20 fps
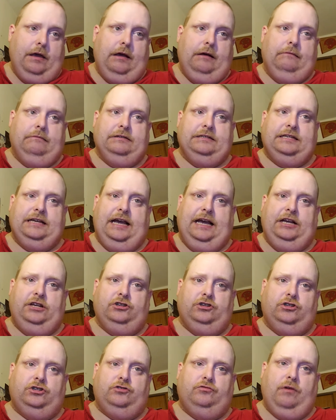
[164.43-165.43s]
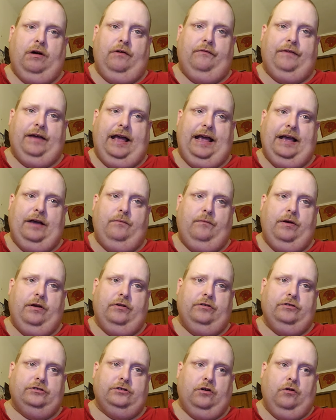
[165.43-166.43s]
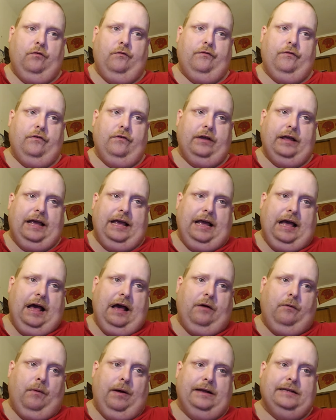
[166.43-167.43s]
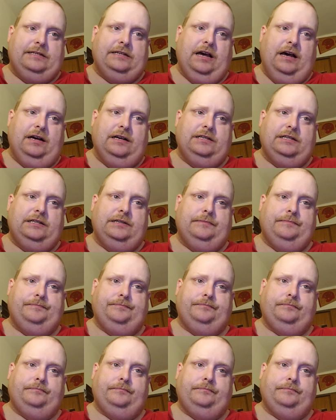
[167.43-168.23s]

It was the Angels' 12-8 winners over the White Sox.